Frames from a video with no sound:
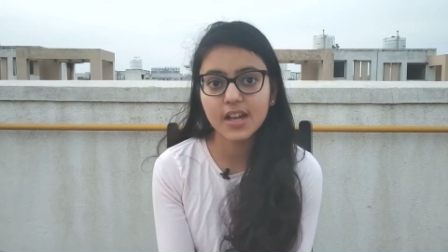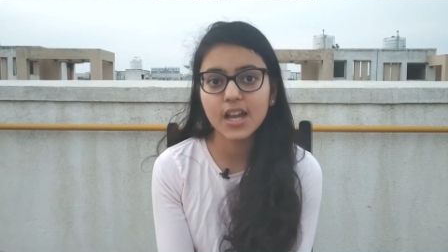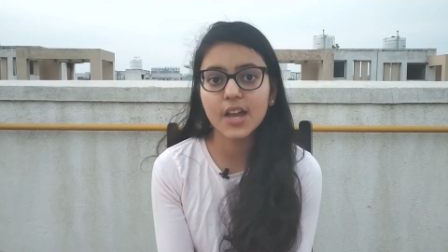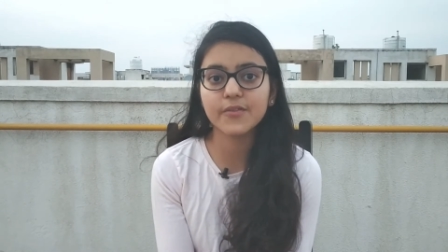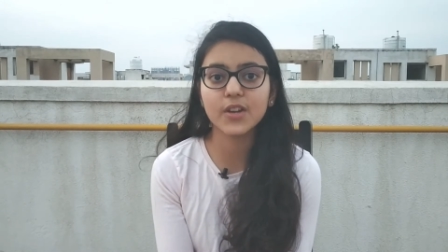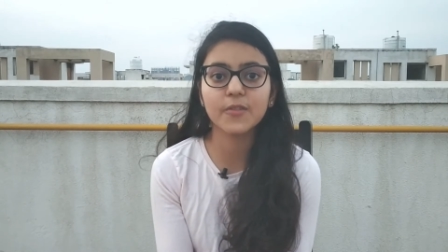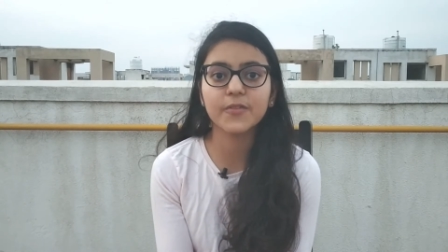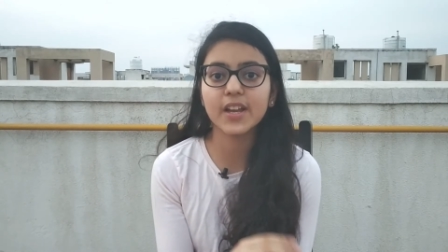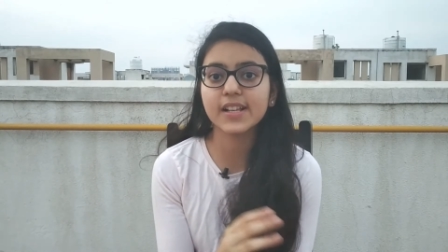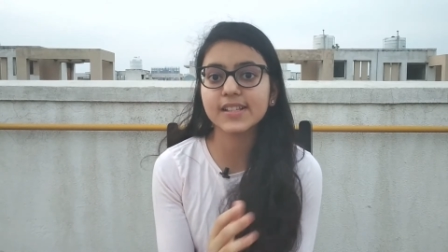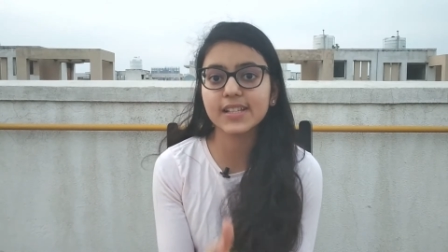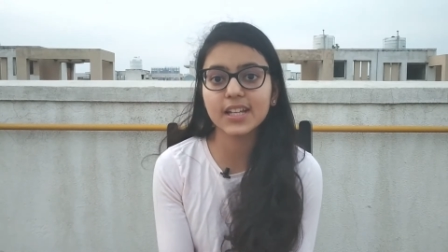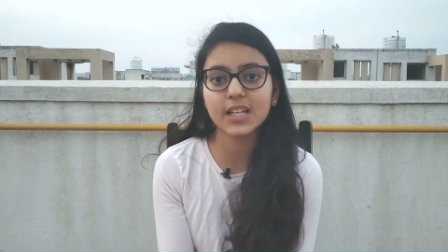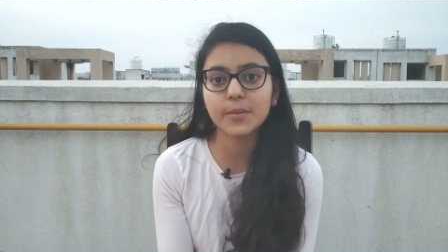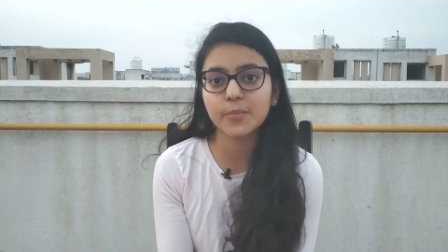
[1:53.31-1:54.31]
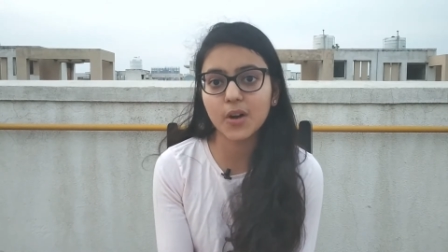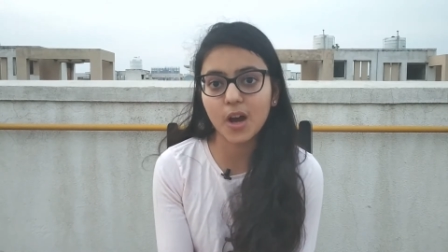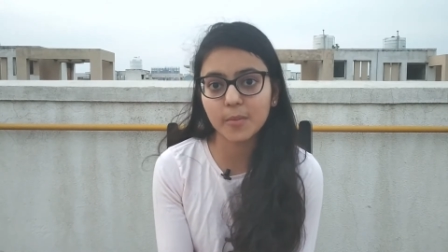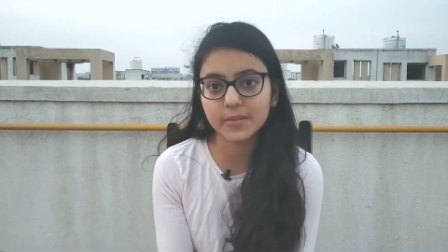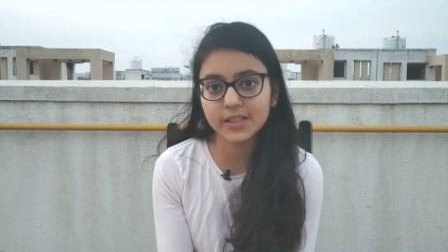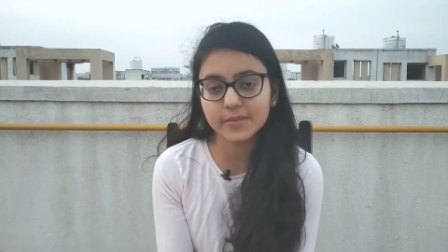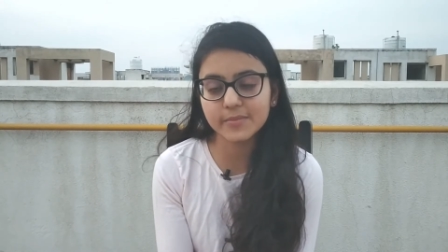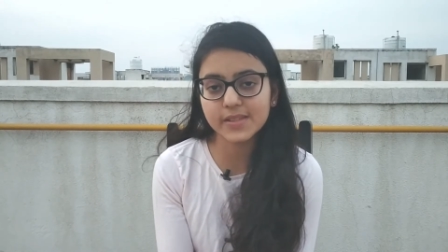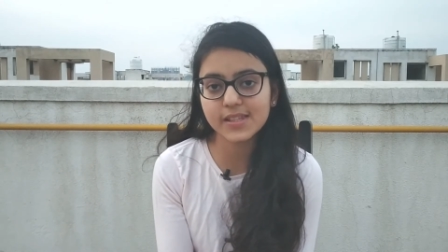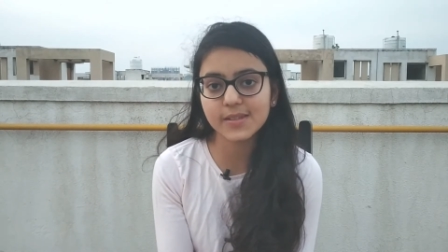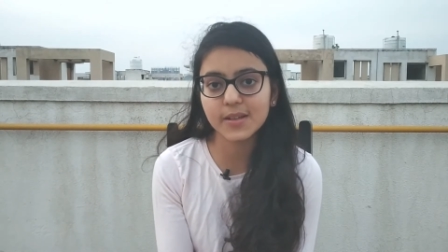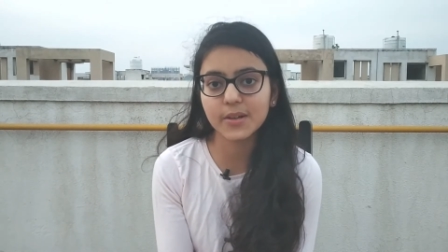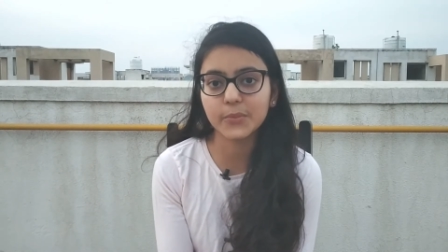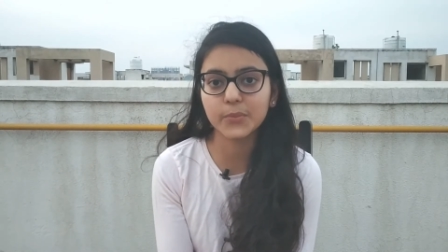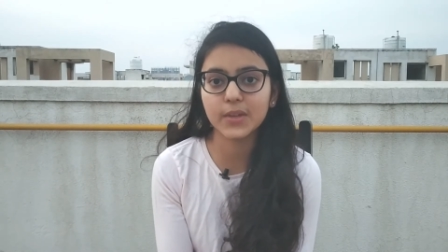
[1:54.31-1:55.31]
If you're facing any problems,
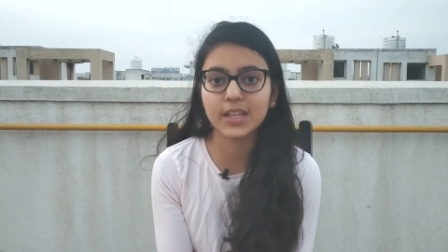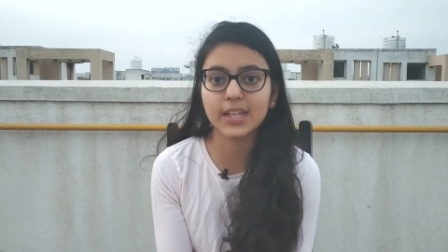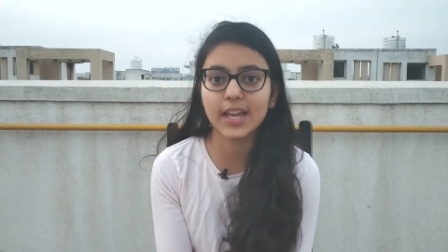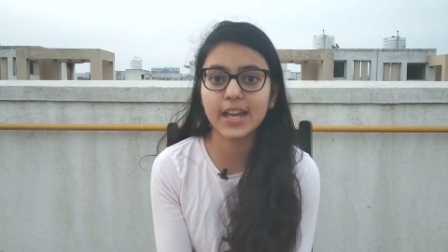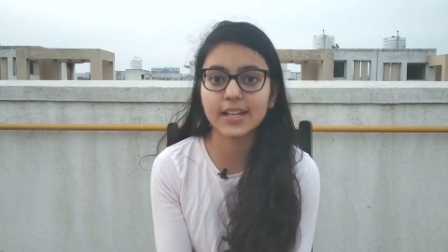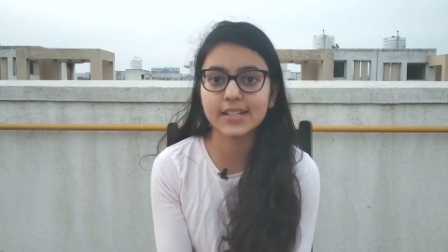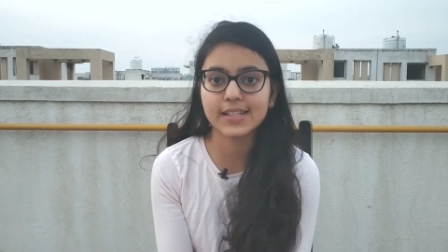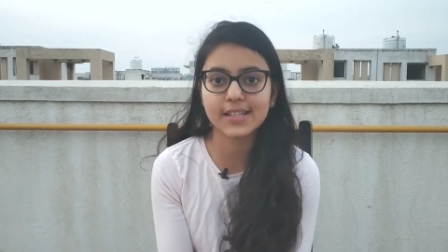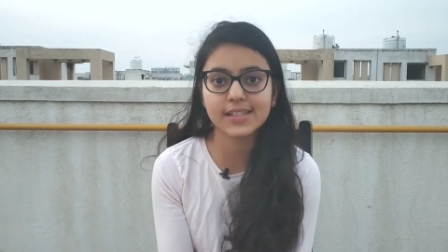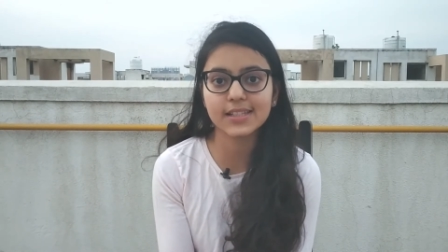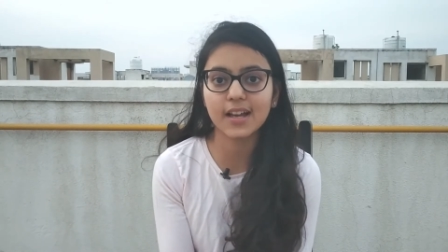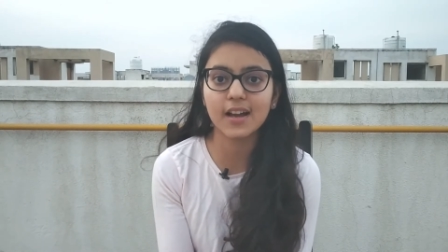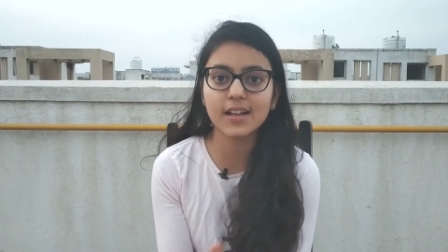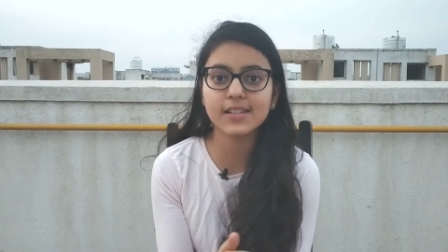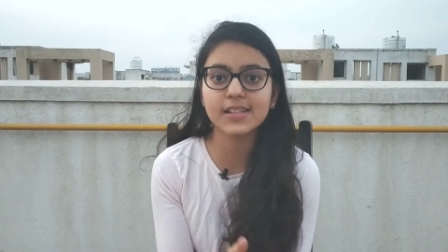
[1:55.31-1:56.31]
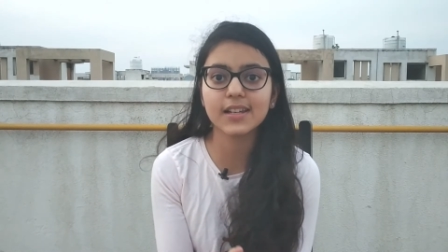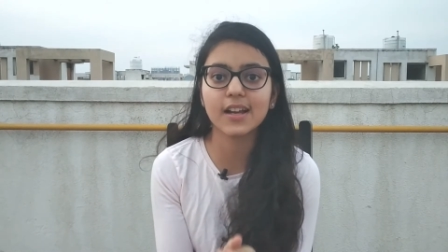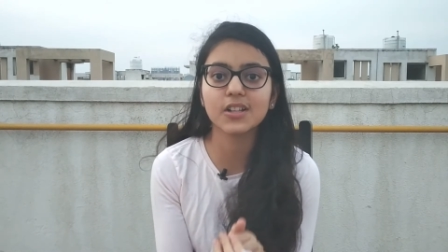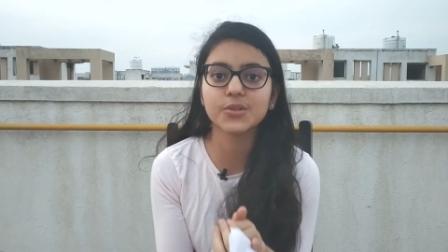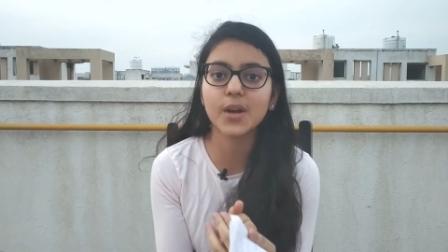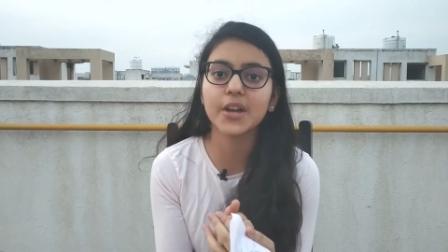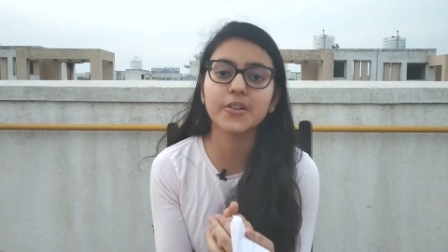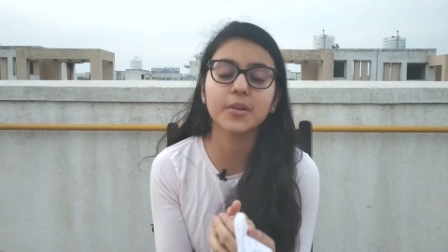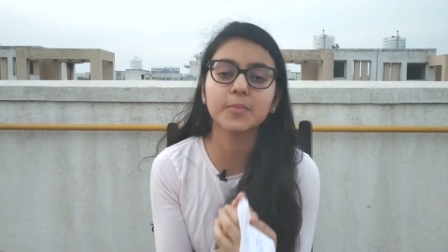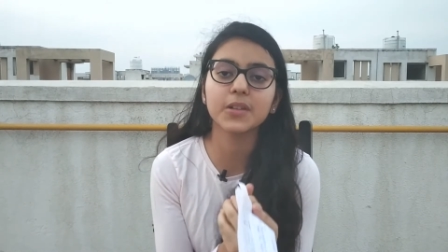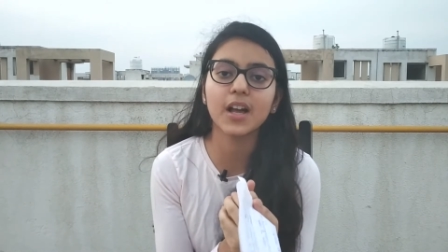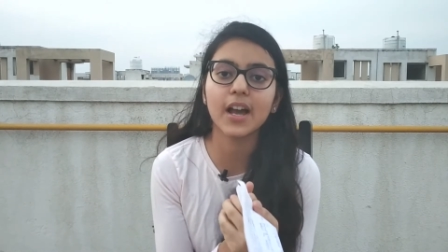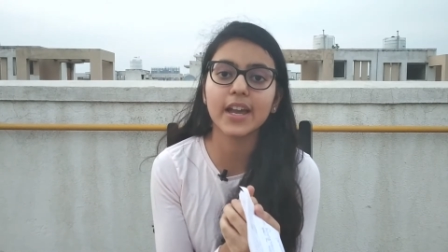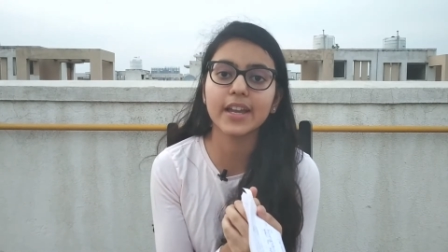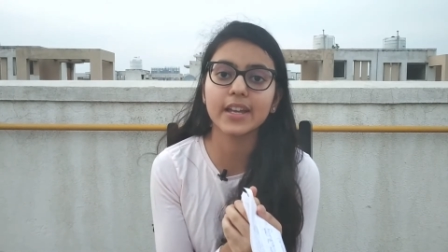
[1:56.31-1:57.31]
we can discuss and I'll try to
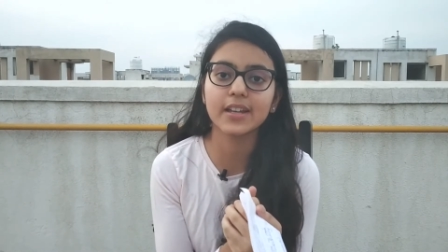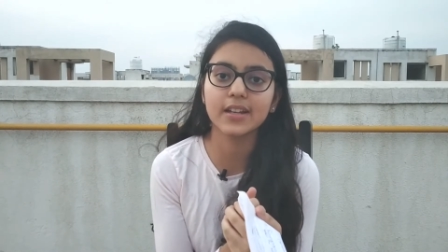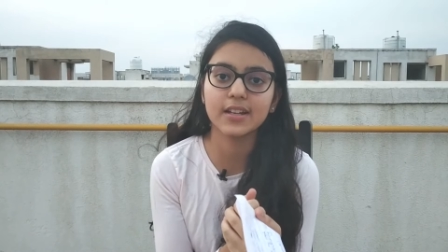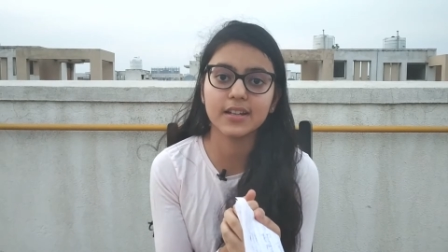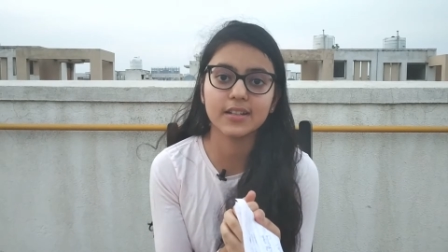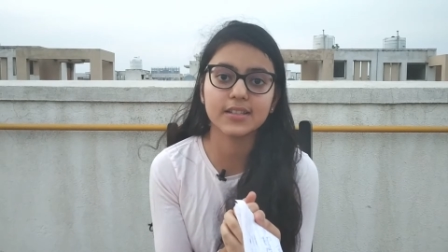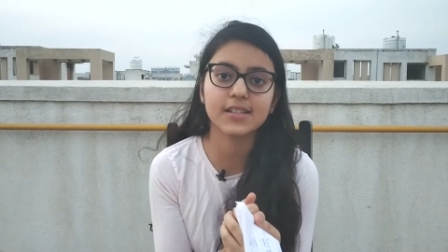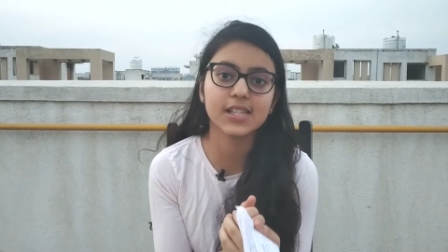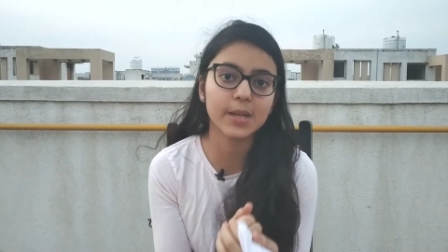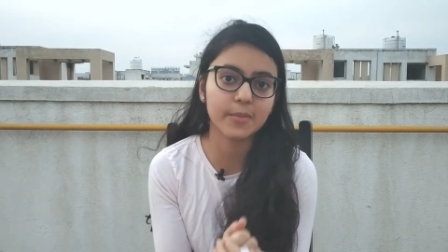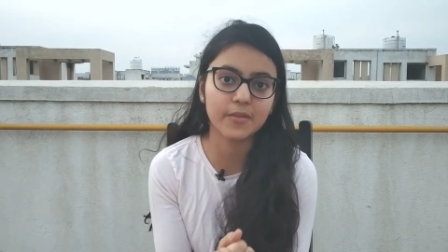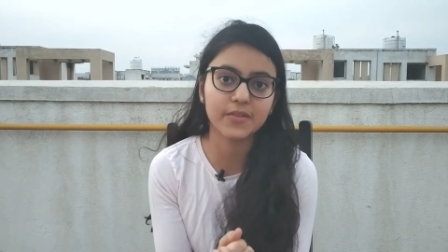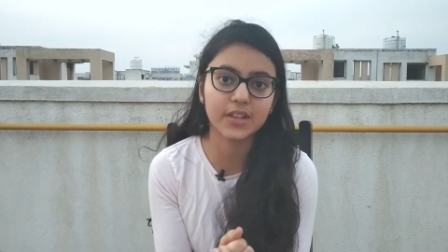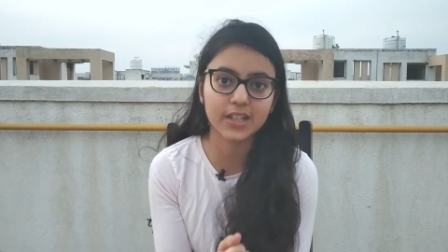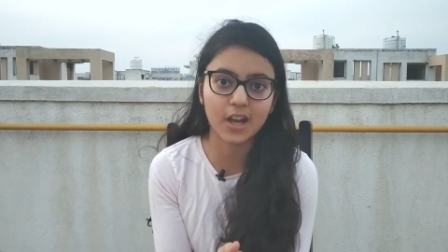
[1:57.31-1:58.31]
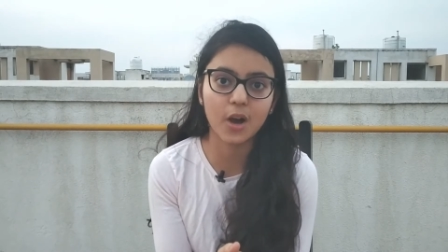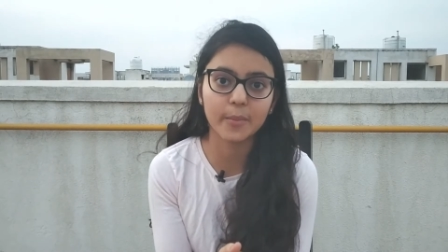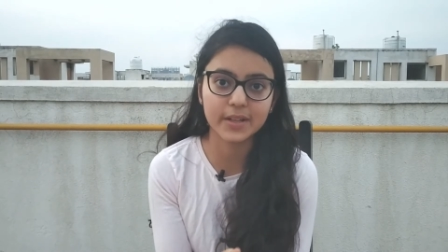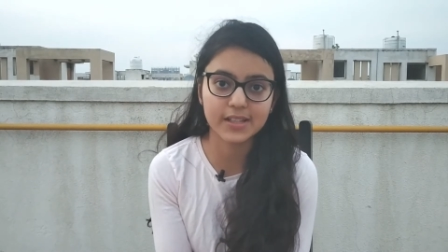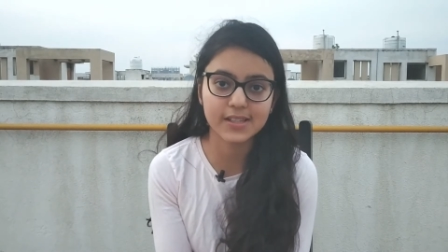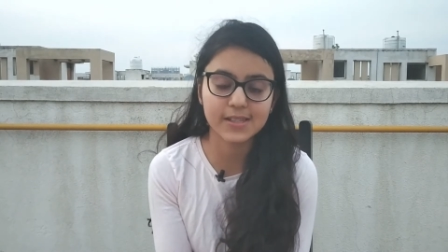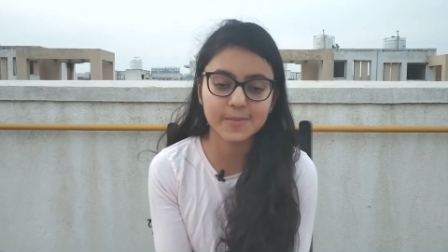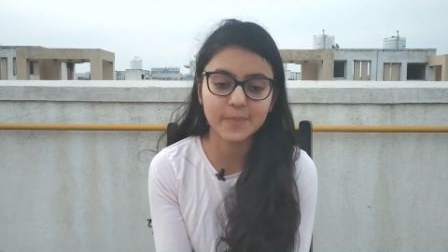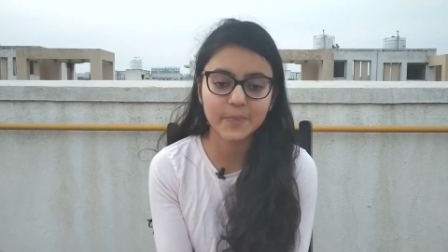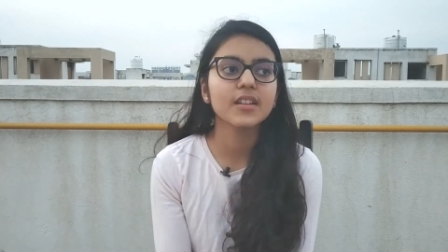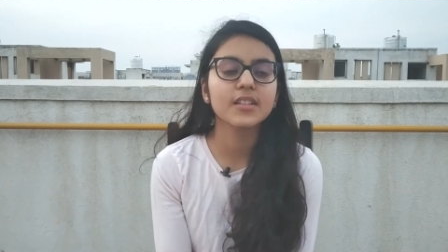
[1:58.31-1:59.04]
reply to some of the comments.